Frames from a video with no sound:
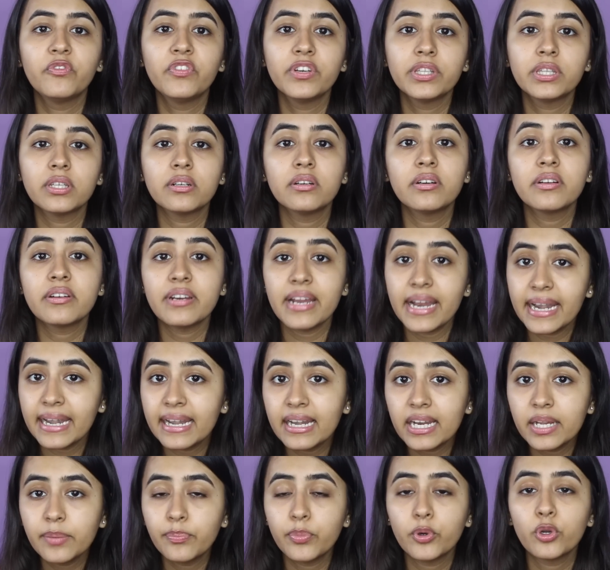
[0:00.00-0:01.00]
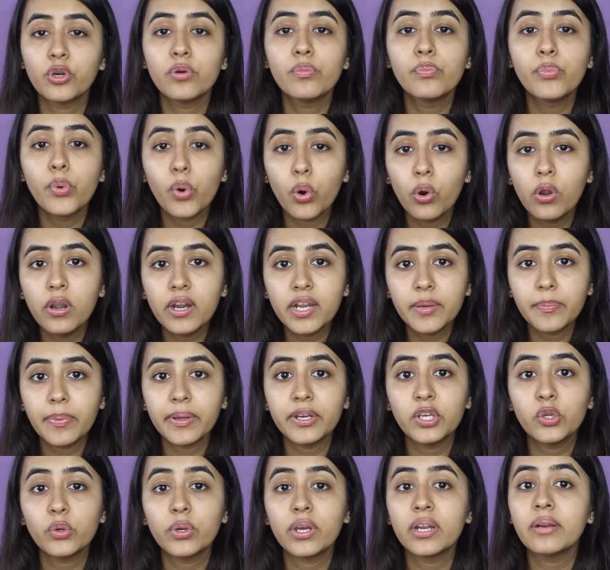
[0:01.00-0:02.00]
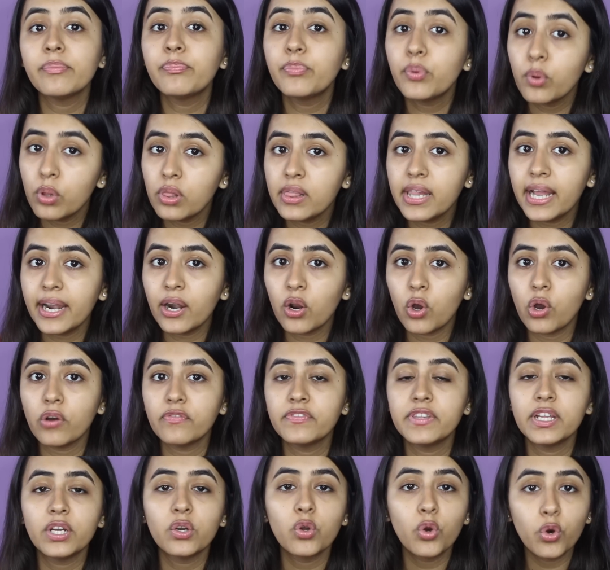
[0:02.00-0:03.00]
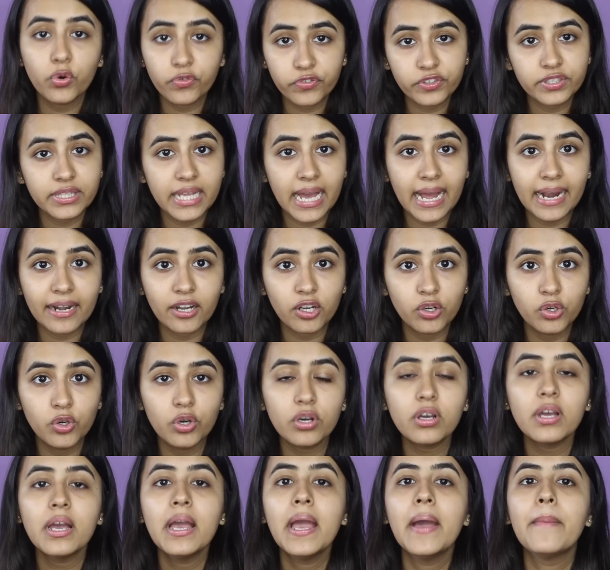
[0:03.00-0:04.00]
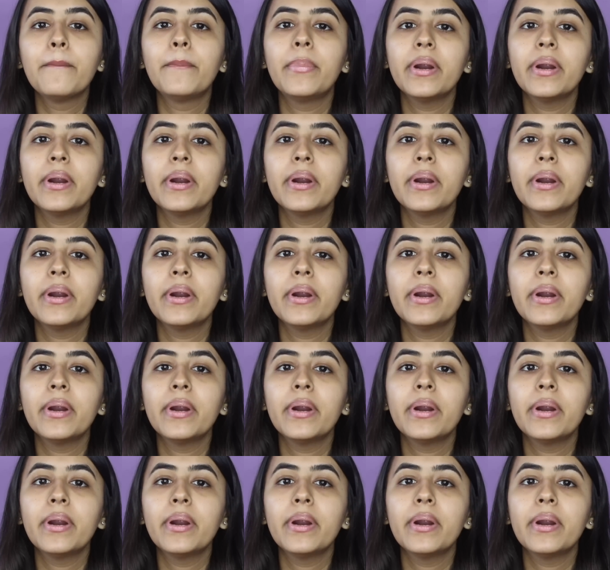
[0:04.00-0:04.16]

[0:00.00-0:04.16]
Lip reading: with a red lip or a bold lip and you can pull that off, then go for that look.